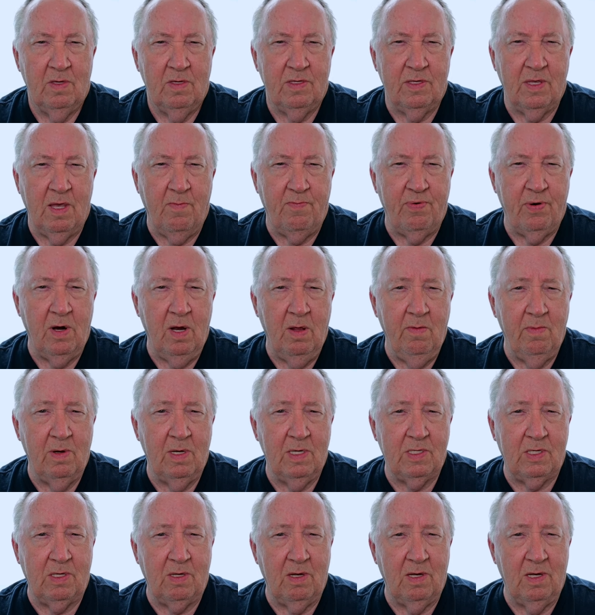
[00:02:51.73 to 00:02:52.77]
So that pretty
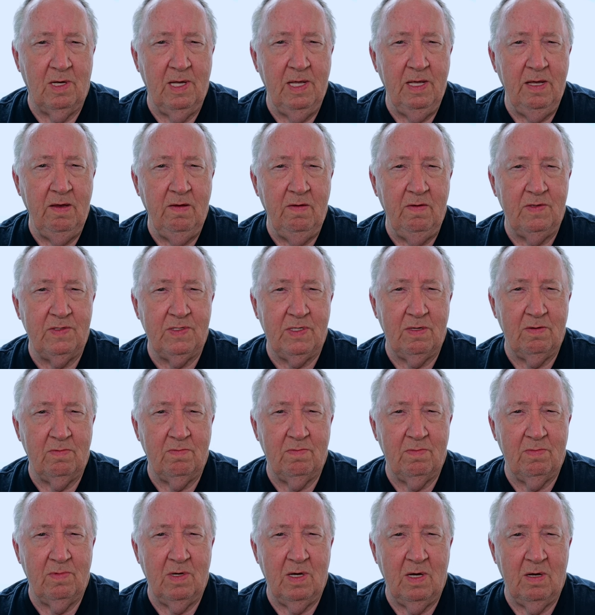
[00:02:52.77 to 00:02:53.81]
much leaves
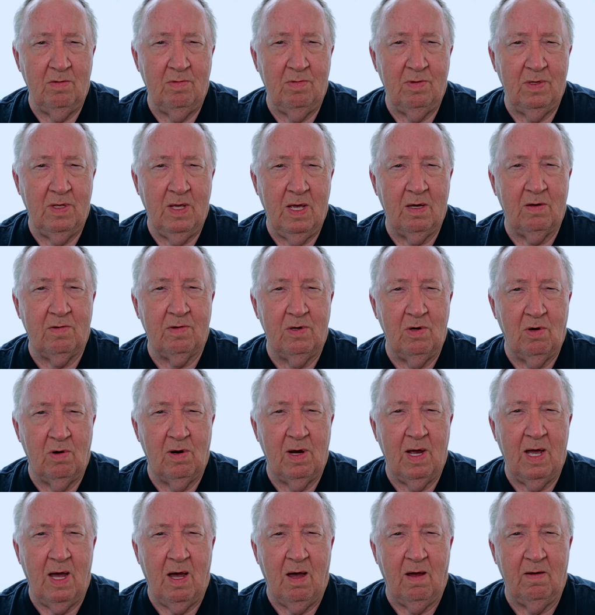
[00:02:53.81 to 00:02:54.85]

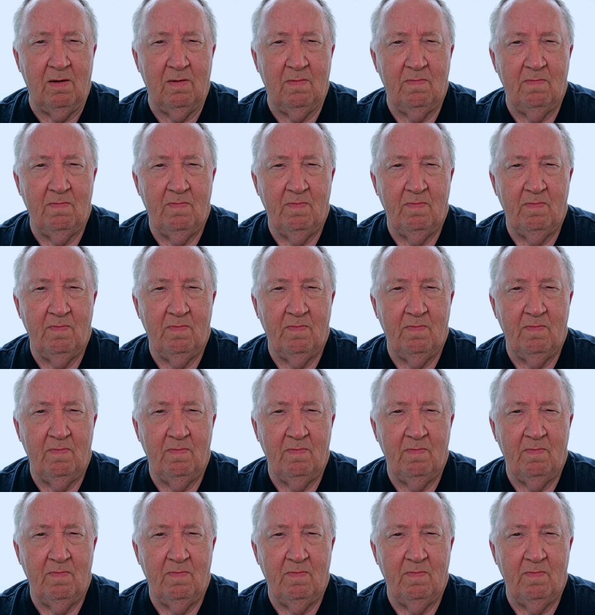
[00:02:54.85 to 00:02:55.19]
Ecuador out.